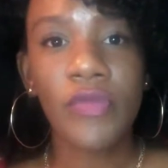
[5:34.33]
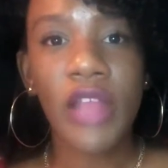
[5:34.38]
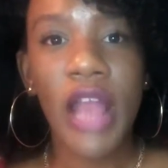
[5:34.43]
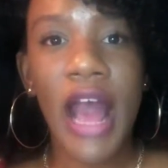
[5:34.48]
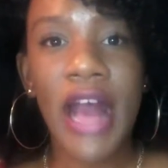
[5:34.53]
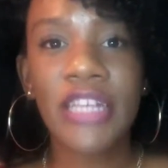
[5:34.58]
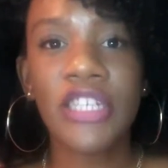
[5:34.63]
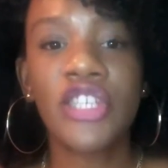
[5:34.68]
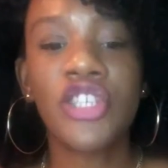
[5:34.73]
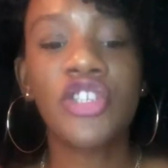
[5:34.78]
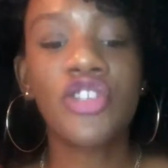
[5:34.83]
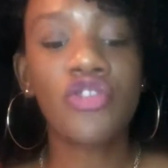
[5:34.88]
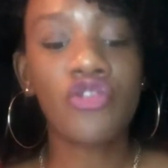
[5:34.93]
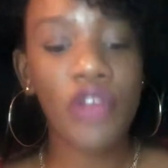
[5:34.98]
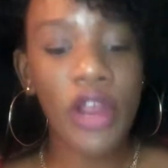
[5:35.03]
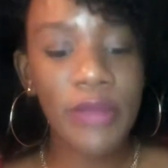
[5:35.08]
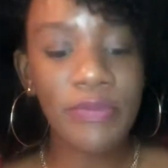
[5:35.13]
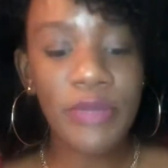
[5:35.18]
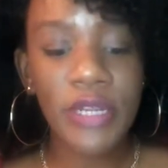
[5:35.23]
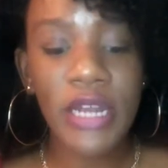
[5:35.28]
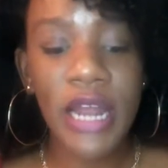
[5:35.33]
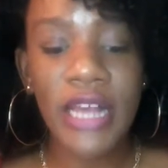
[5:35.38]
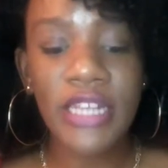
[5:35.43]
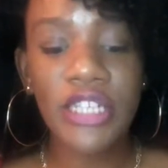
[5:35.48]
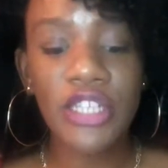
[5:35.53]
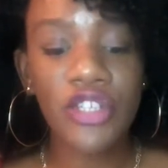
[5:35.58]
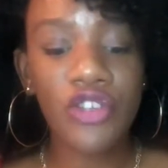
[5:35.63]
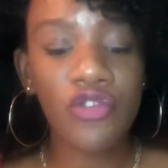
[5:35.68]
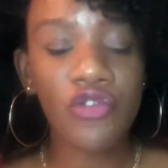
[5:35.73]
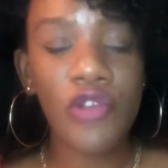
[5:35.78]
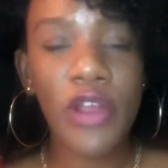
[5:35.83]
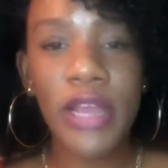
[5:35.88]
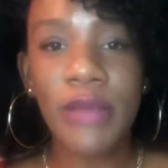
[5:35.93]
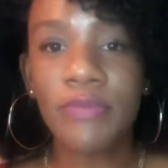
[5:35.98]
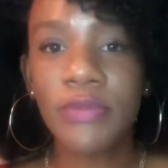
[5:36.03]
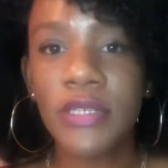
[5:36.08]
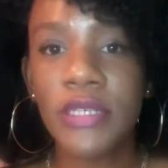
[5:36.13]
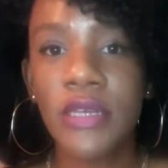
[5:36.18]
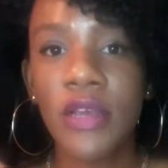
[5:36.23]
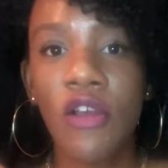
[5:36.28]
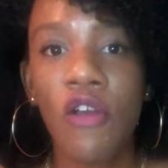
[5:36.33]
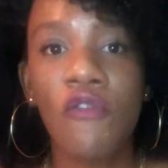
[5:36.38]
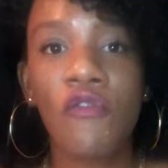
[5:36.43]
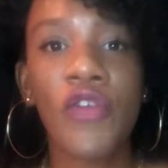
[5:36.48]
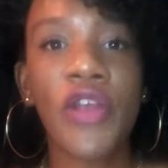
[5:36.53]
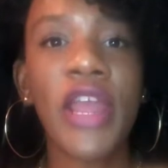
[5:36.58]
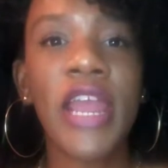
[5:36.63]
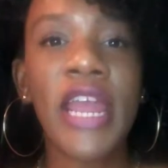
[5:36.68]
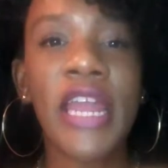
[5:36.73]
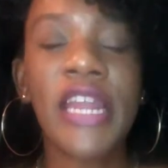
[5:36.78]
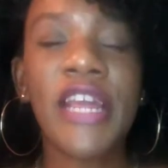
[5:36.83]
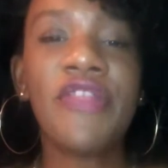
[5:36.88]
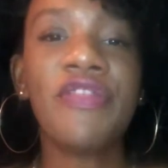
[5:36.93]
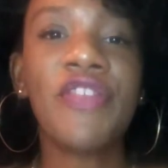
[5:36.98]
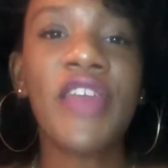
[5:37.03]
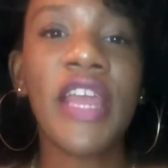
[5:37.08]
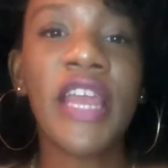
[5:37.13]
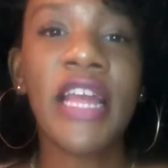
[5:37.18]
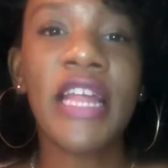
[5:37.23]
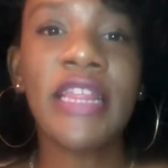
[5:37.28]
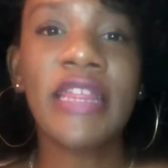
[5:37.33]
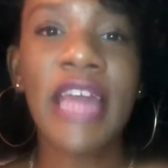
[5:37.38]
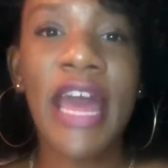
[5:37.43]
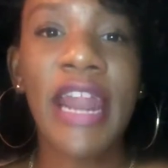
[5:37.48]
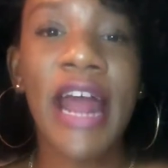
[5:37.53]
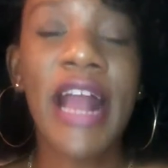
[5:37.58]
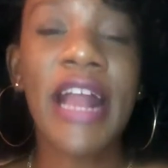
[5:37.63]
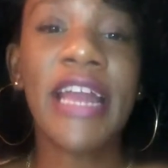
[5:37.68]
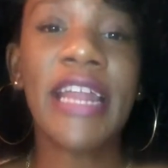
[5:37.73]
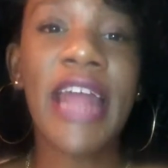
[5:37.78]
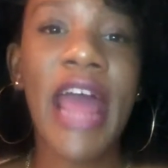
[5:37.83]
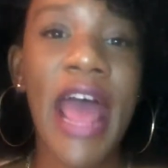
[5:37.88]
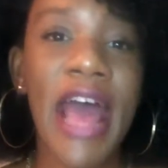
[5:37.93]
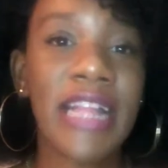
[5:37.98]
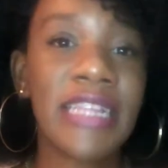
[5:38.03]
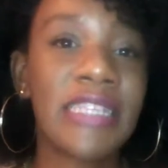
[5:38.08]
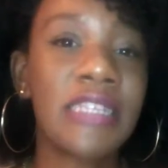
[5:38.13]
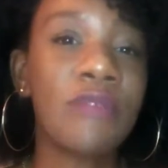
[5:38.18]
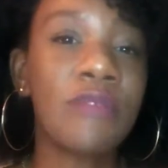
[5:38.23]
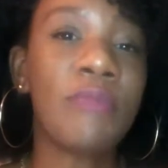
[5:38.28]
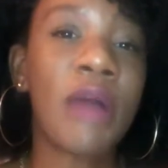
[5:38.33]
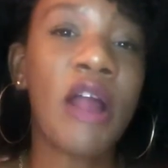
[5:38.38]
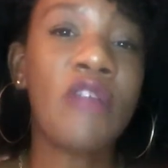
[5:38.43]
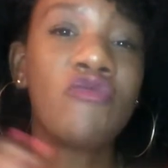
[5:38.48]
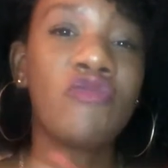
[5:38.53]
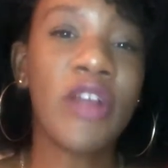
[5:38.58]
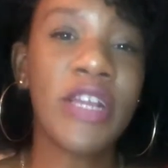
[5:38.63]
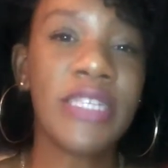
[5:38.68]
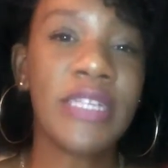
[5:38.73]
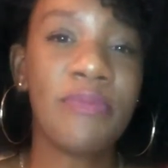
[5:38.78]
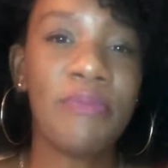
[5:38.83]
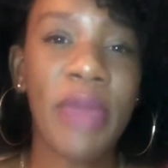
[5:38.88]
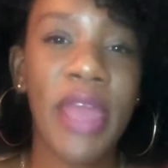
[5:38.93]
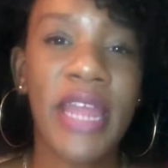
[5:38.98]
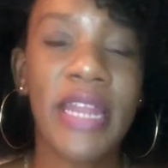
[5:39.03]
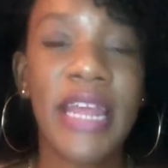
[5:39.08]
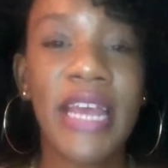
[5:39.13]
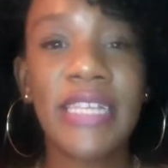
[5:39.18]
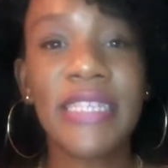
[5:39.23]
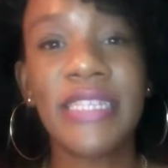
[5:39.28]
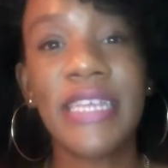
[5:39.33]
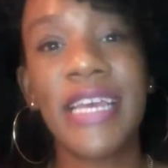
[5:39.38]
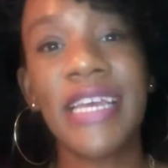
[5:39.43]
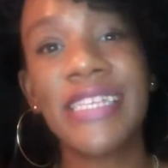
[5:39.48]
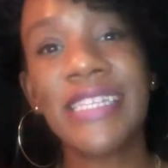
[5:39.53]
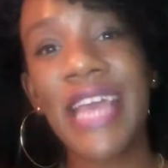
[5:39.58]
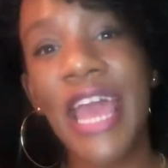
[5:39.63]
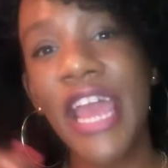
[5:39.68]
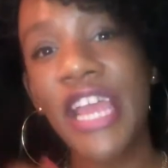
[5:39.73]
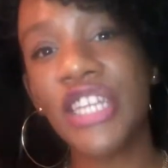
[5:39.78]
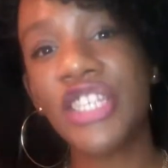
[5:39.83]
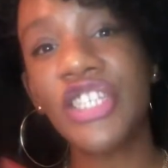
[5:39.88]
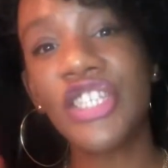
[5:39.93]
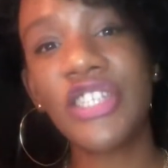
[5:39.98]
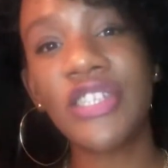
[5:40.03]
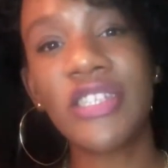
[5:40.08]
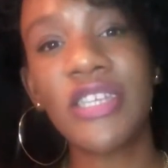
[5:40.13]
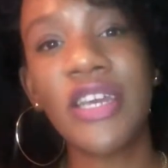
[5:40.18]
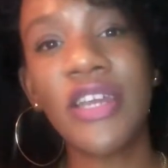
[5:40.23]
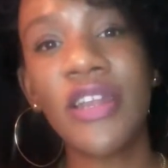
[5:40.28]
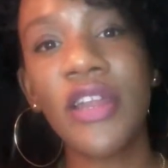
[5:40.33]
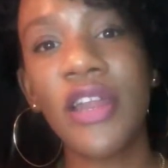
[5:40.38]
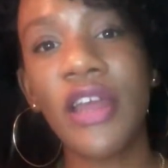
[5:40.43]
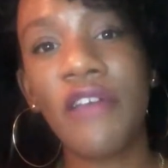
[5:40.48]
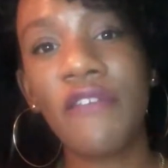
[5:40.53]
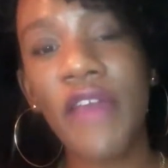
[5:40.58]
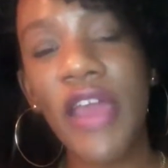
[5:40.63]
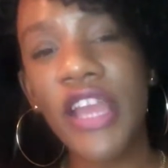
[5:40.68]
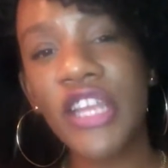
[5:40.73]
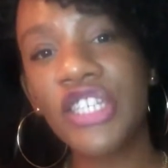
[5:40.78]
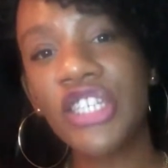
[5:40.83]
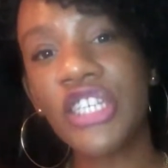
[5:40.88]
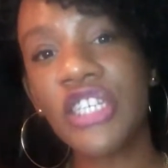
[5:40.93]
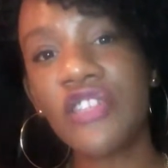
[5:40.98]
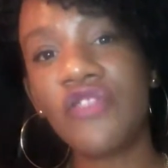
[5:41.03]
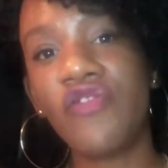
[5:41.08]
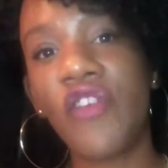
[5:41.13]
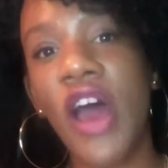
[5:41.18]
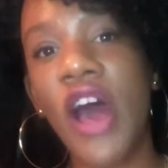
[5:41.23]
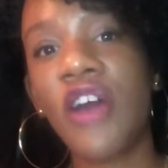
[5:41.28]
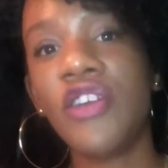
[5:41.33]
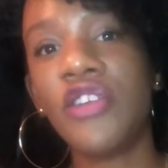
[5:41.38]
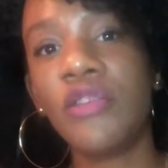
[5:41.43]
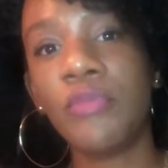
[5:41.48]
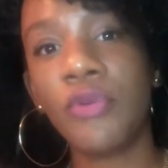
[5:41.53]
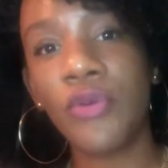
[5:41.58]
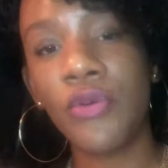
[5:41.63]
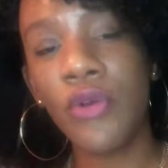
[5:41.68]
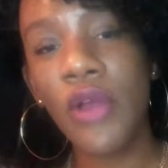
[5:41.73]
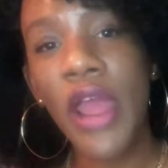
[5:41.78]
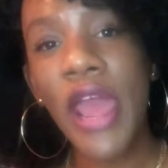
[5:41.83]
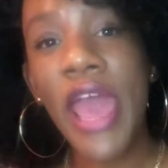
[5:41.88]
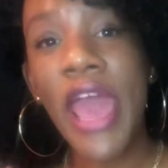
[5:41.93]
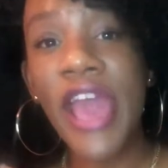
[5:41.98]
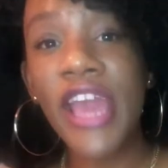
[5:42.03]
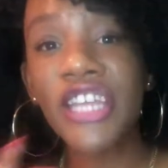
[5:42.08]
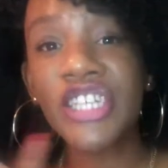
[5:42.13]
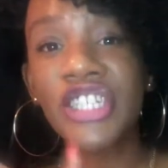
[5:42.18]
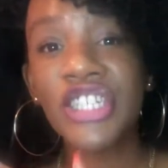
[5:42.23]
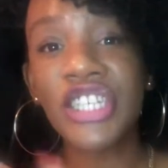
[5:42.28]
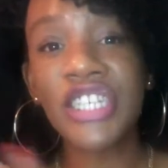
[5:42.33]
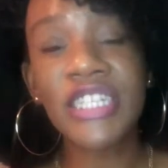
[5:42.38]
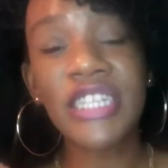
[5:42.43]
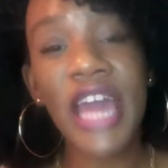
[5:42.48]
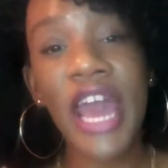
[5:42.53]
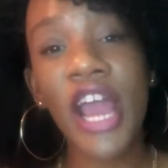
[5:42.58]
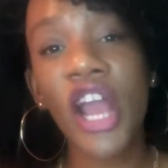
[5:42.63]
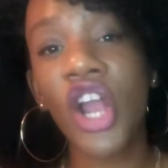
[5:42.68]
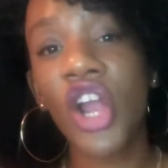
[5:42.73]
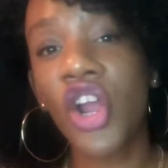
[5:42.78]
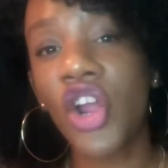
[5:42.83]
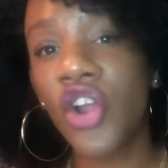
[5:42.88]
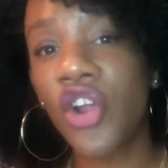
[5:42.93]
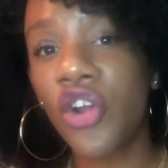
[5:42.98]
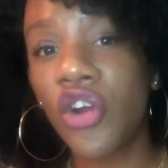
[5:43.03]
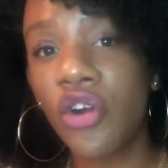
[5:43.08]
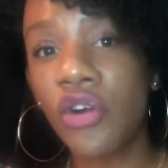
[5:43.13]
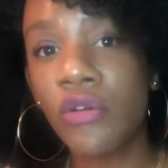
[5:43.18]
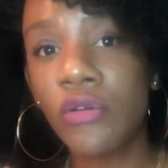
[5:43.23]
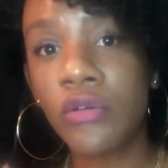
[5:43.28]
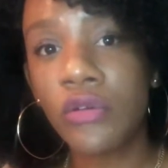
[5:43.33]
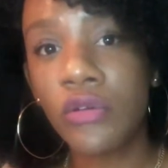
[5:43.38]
I scraped for anything that I could add to my resume that says, hey, she's good enough. Hey, she's valuable. Hey, she's that girl.